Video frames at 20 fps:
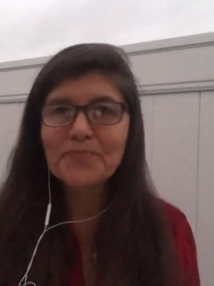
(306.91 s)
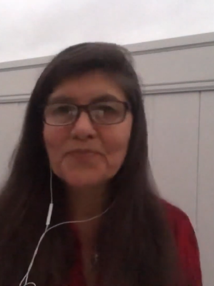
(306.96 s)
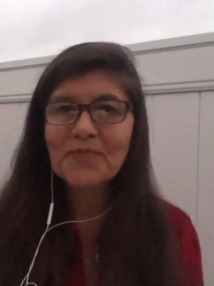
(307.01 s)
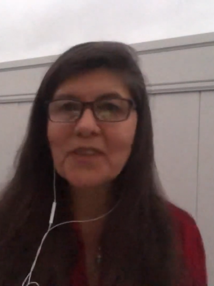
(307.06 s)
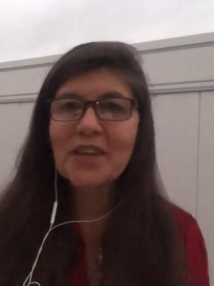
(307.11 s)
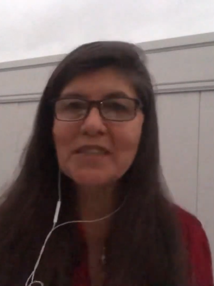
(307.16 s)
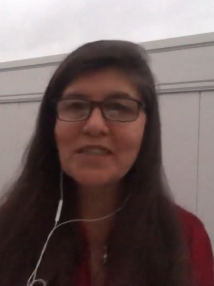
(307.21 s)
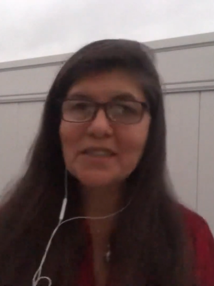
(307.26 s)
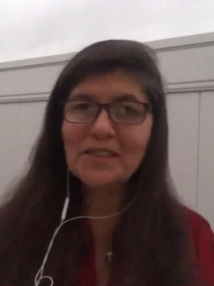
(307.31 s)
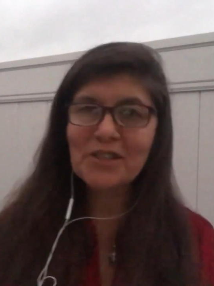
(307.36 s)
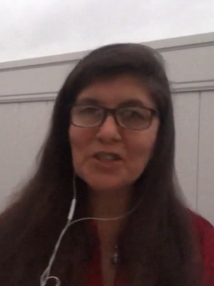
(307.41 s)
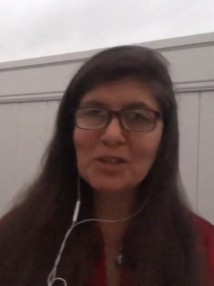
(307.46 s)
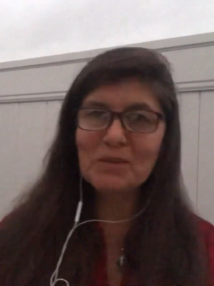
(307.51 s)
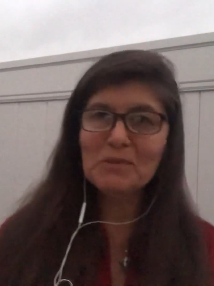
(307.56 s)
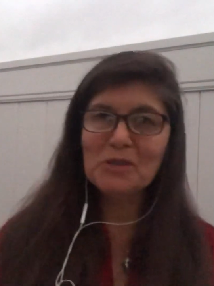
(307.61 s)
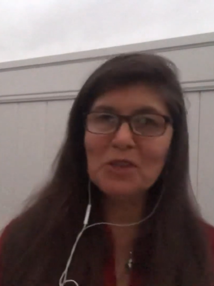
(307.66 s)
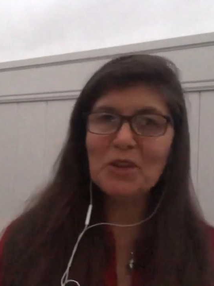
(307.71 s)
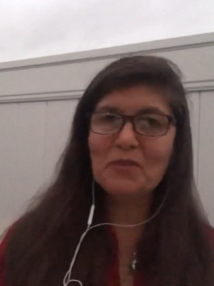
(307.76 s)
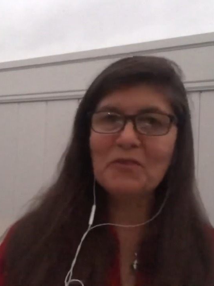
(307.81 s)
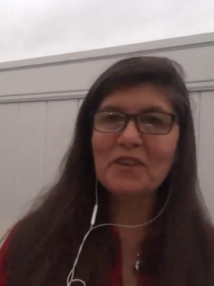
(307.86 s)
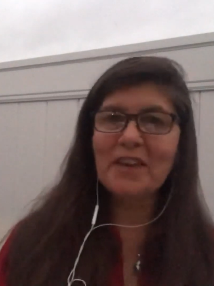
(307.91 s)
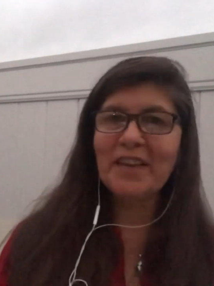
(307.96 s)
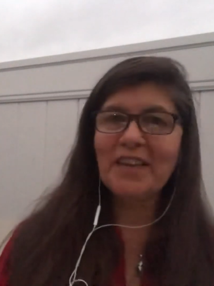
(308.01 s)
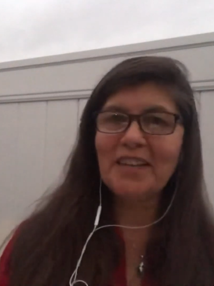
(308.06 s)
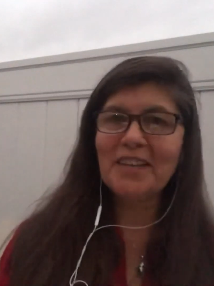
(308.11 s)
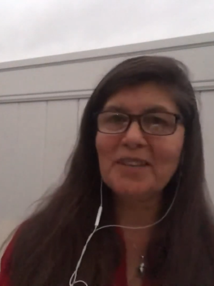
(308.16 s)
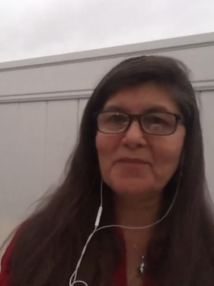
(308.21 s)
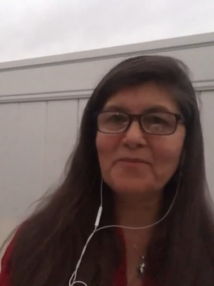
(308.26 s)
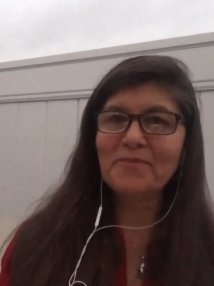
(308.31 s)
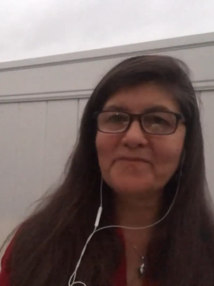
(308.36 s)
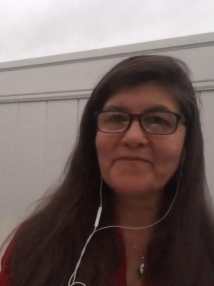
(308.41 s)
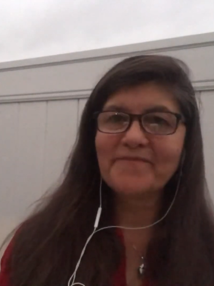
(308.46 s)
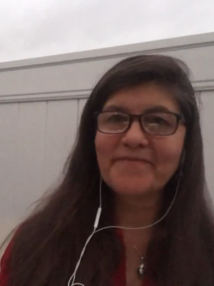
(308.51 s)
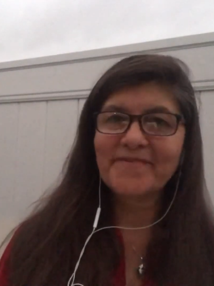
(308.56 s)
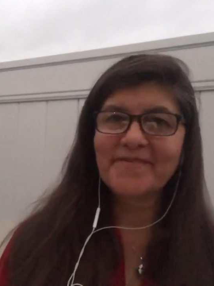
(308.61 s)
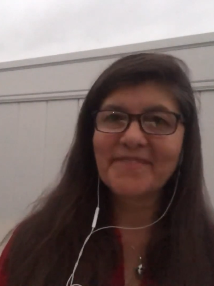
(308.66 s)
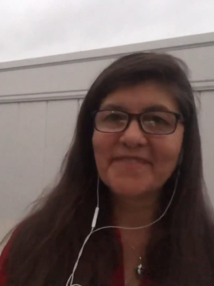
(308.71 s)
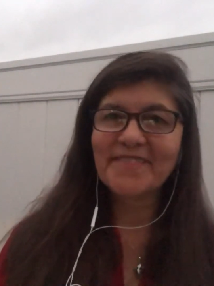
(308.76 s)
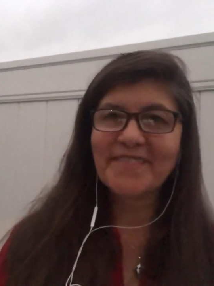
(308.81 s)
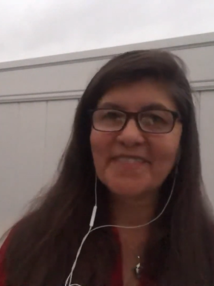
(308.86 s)
streams of income.
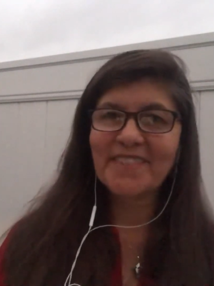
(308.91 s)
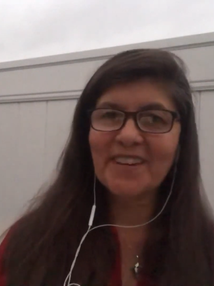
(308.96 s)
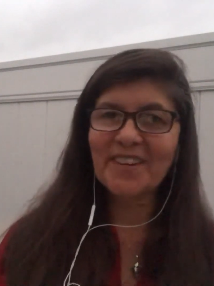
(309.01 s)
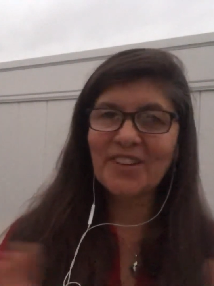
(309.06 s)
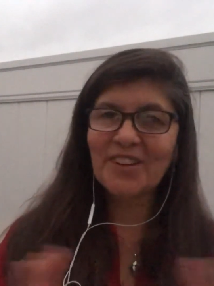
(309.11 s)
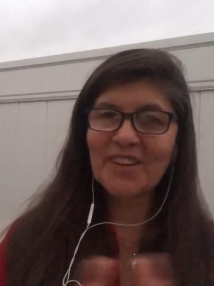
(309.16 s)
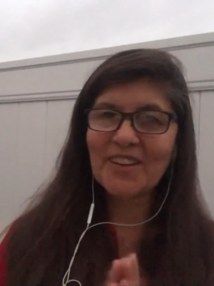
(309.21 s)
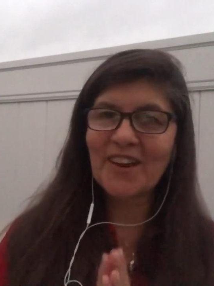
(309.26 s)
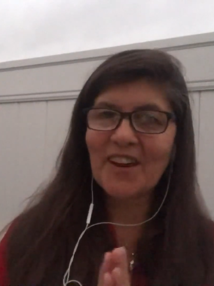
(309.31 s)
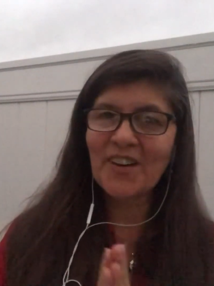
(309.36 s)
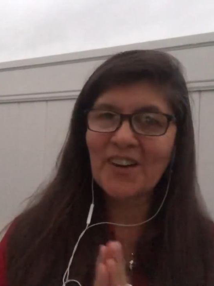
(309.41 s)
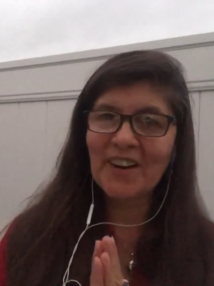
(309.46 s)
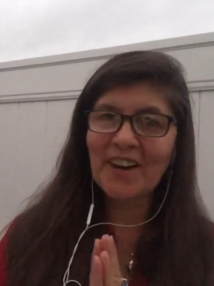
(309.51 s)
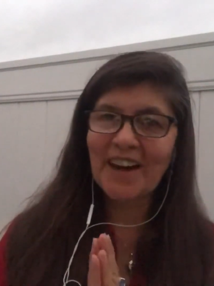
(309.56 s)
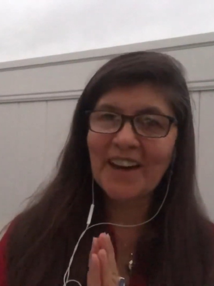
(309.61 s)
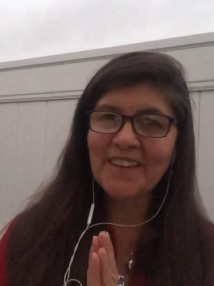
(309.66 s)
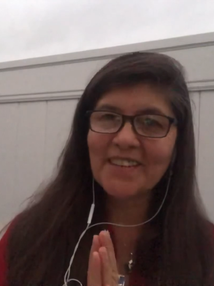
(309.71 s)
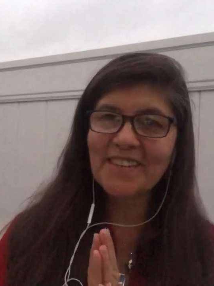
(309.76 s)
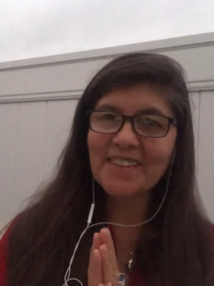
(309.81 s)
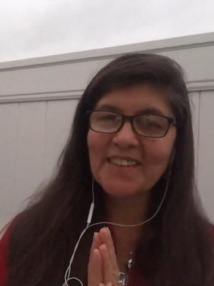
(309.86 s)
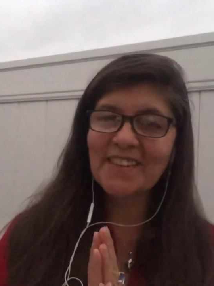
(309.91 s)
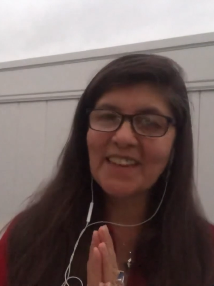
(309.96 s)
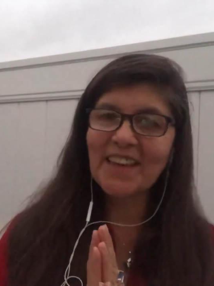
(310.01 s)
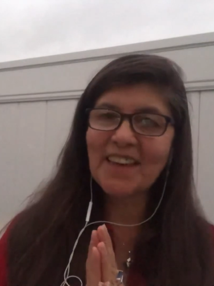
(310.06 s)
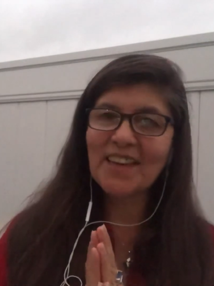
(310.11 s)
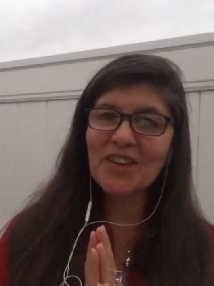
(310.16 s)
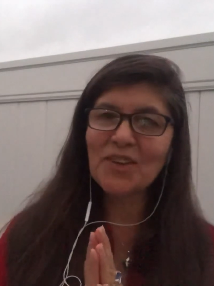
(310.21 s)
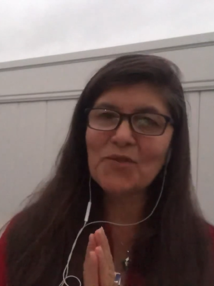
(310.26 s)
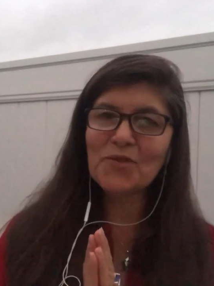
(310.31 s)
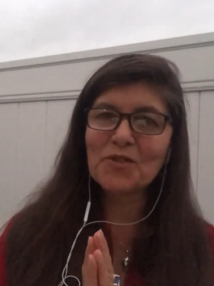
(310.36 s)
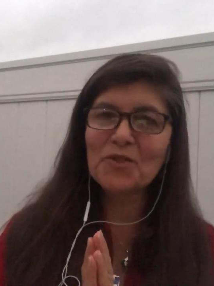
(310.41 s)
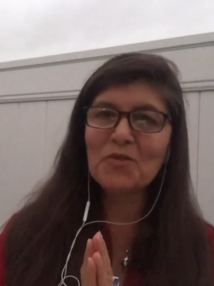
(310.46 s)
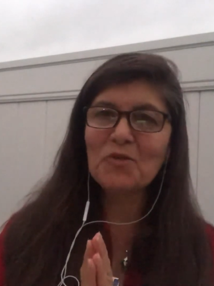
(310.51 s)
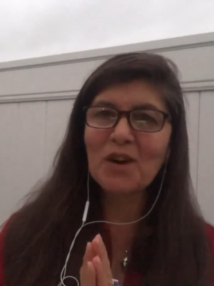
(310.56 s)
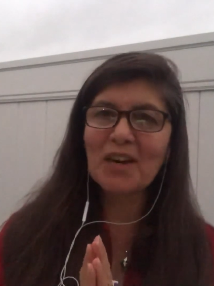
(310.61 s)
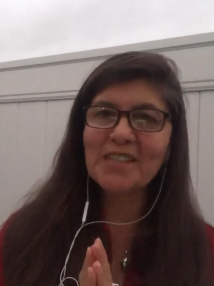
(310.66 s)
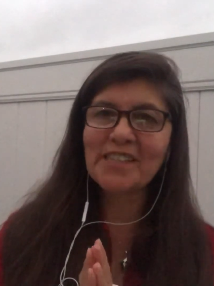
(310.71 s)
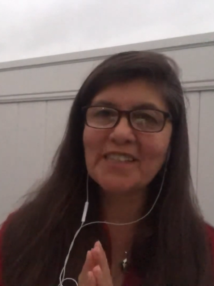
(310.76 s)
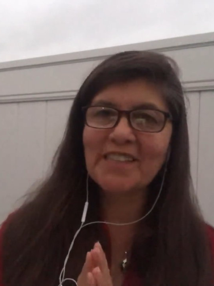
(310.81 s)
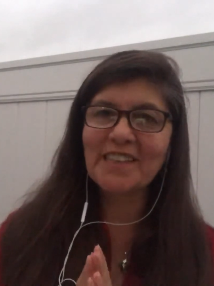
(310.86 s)
All right. Thank you for
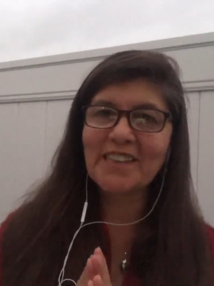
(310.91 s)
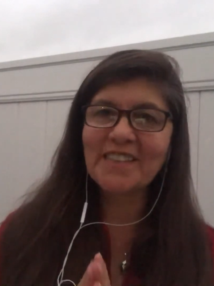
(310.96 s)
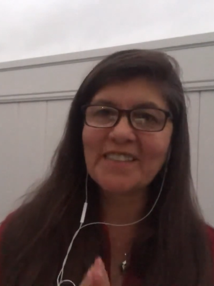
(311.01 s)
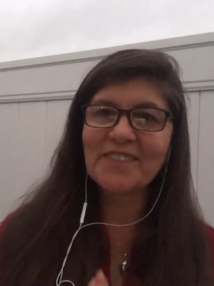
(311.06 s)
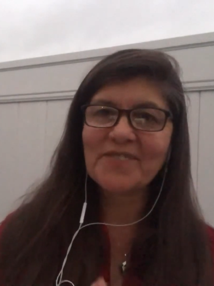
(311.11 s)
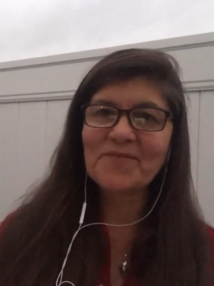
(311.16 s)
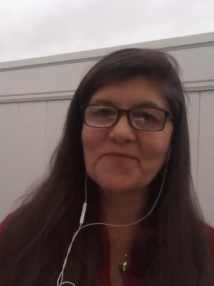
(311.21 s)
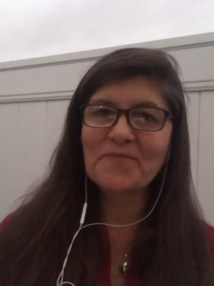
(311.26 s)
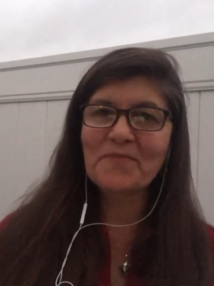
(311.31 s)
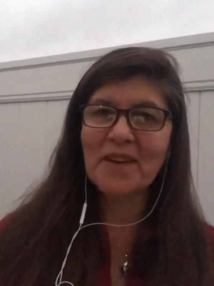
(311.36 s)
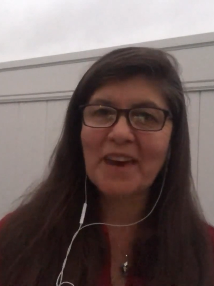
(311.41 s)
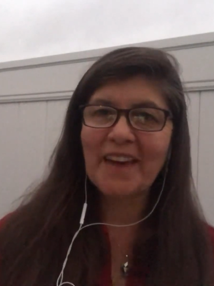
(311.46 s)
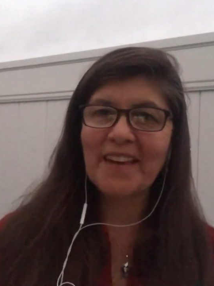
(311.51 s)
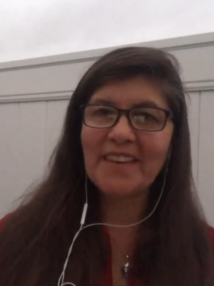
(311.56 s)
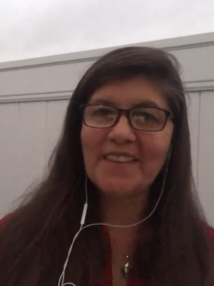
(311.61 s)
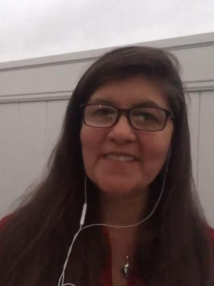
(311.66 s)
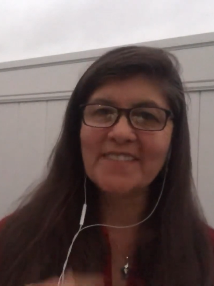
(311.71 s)
watching. Bye.